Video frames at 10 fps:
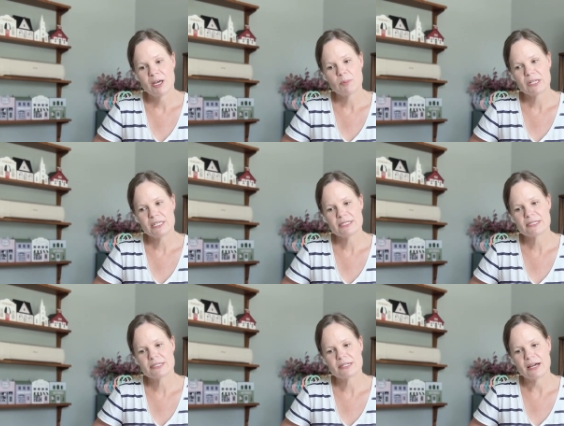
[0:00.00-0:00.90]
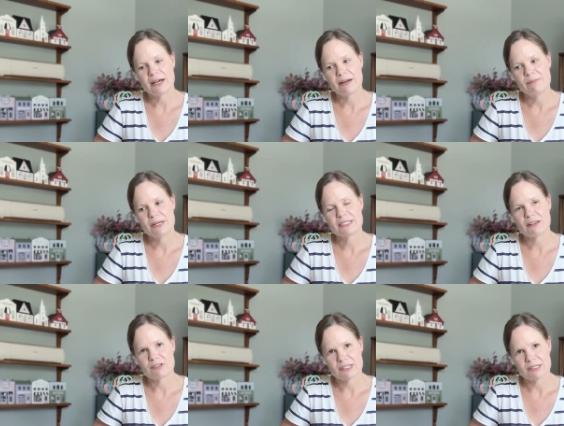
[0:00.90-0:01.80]
please
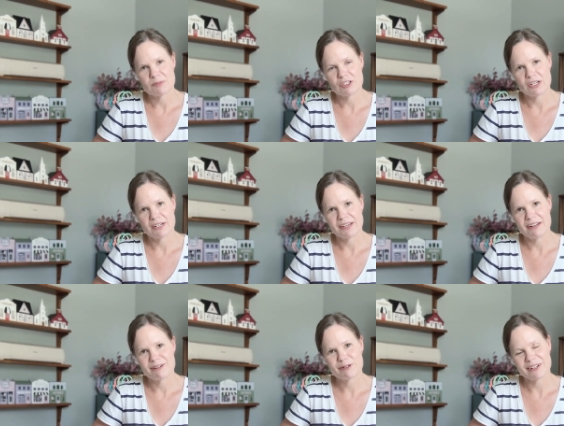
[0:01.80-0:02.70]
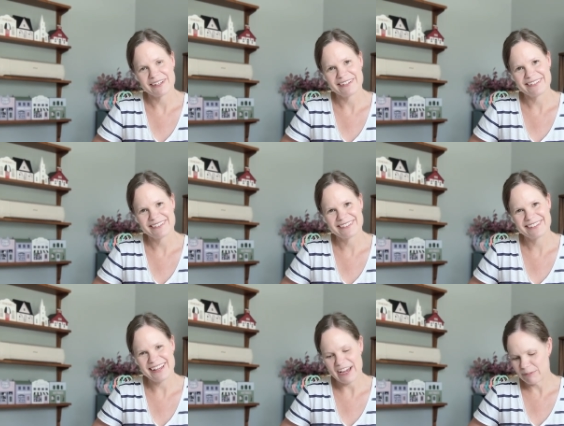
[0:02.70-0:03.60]
sell just the machine again, Cricut.
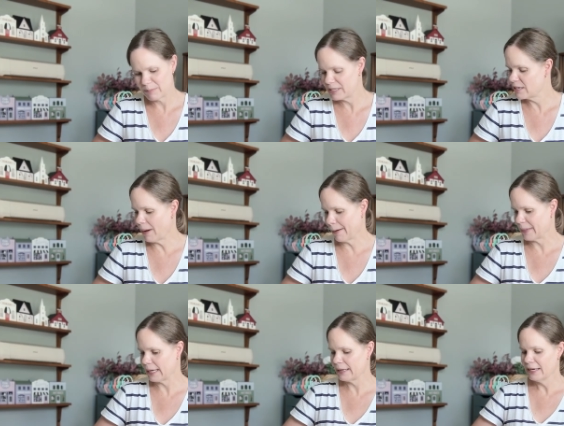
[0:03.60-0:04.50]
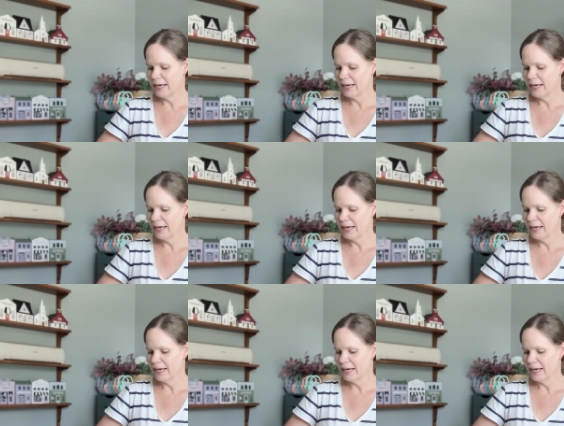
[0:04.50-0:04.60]
I would be so happy.